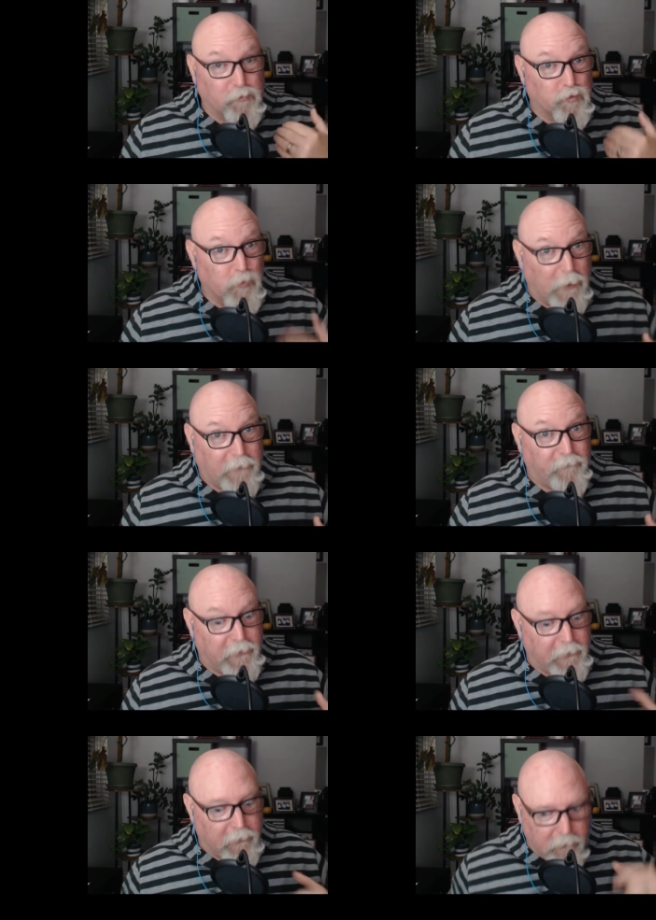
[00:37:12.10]
a great
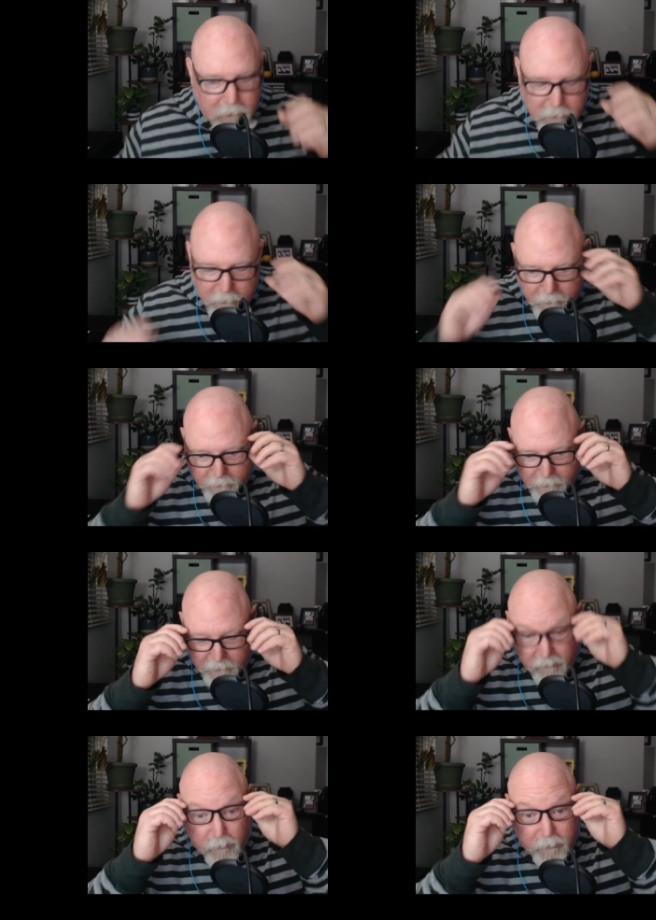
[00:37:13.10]
video.
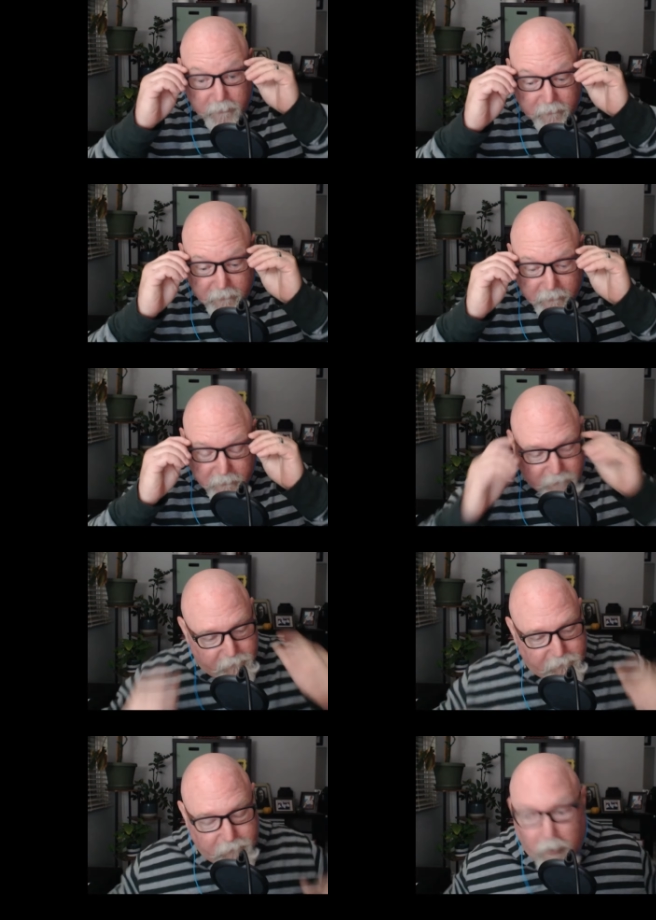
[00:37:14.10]
This was
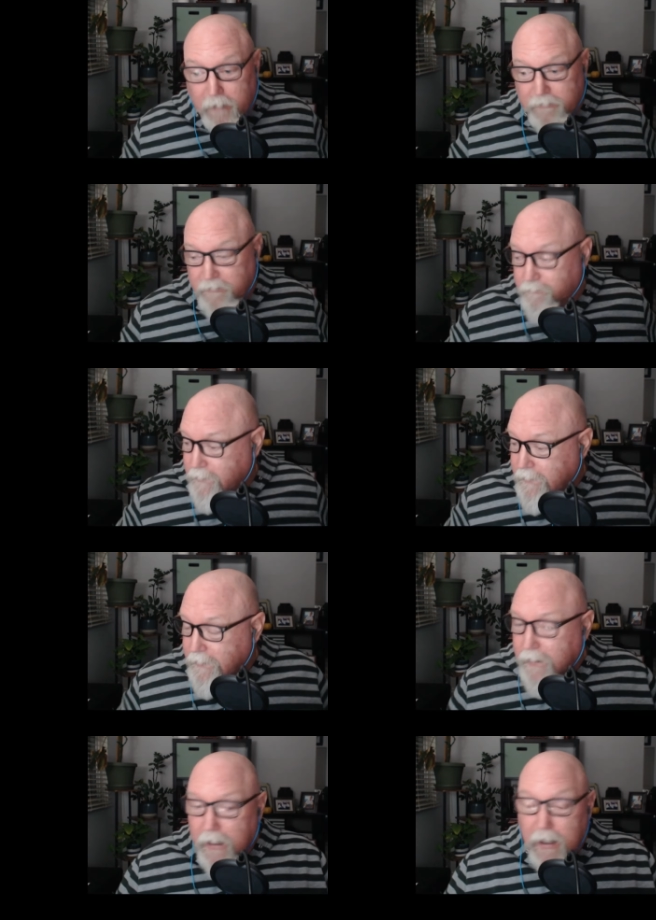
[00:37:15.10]
awesome.
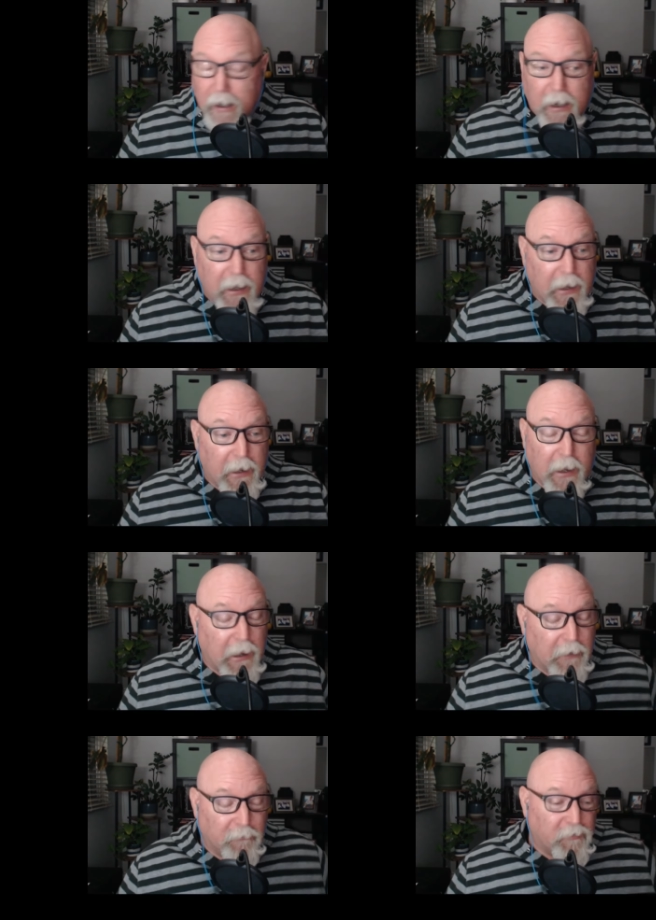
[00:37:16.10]
And
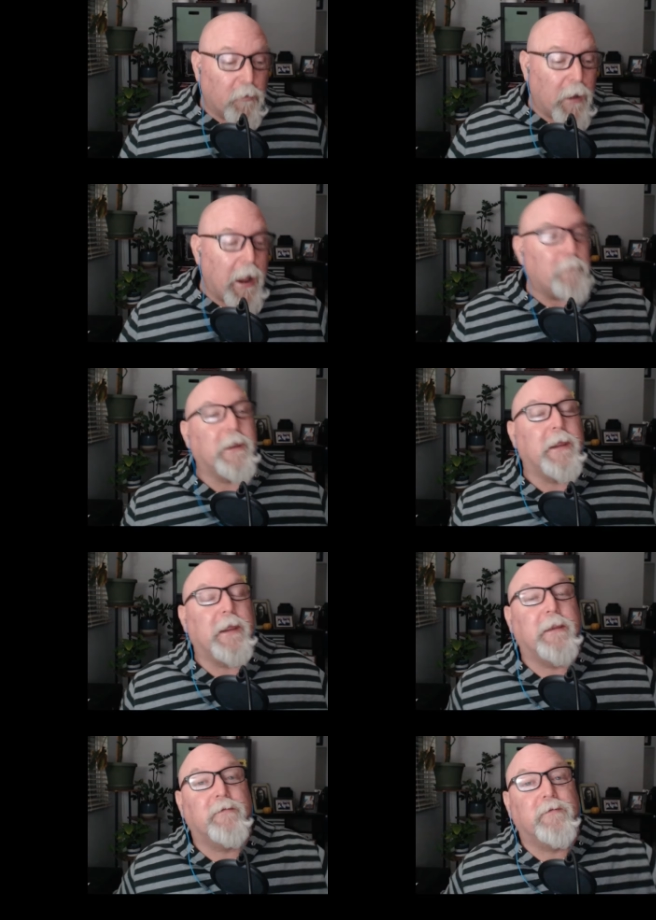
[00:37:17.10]
I'm so happy
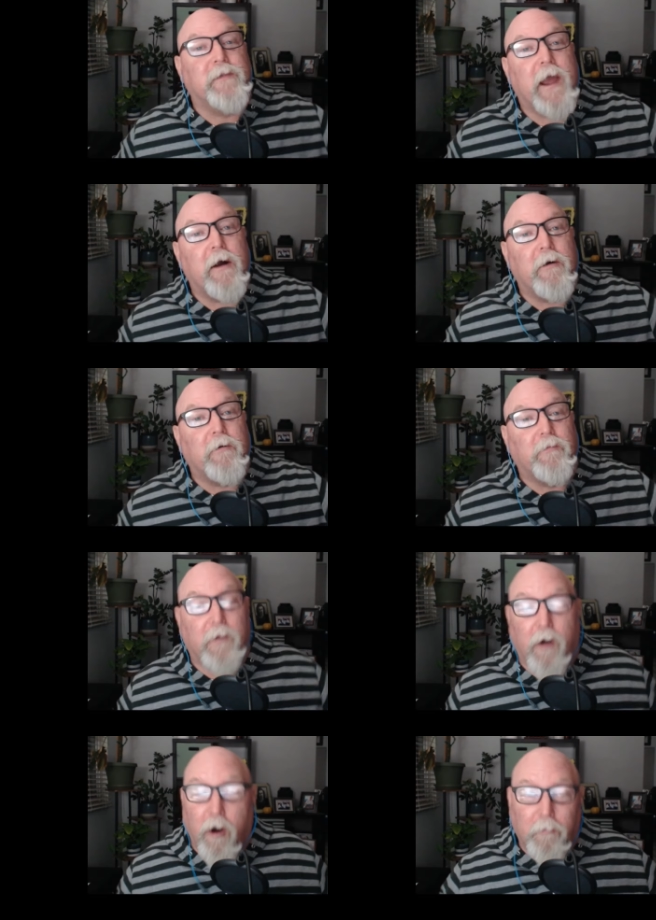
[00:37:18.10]
it is now
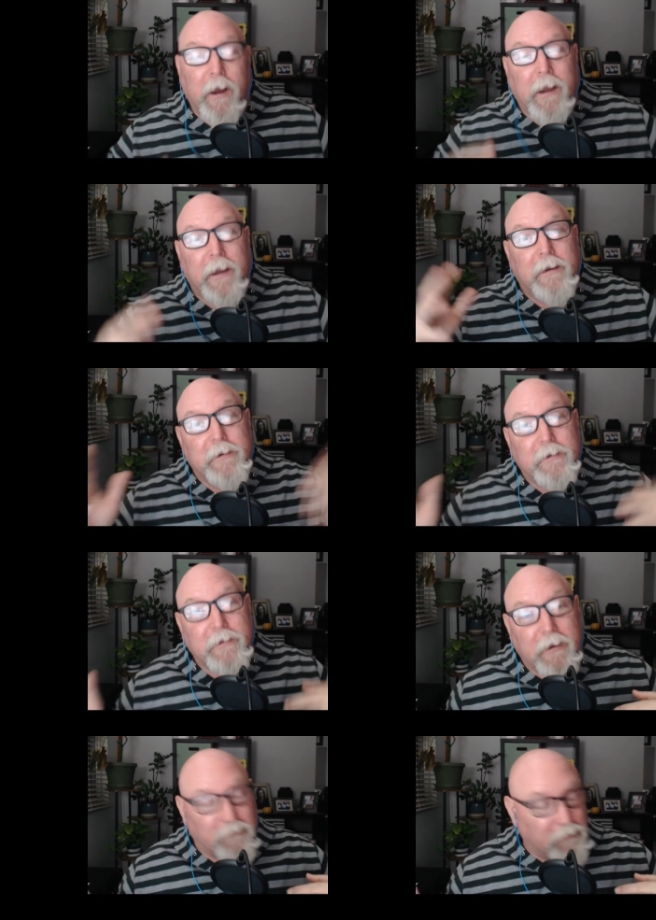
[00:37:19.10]
all my...
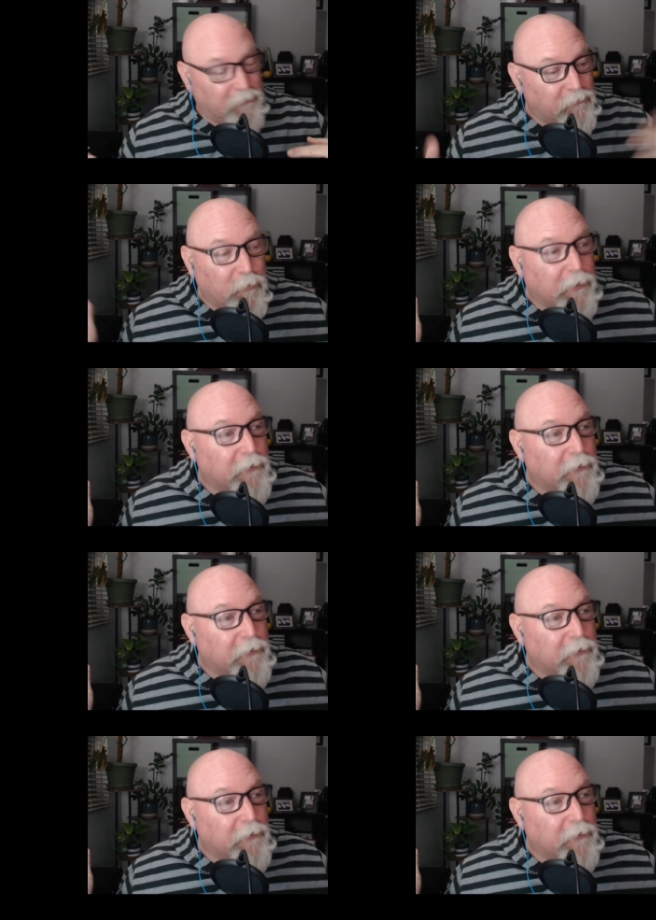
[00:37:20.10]
I should have just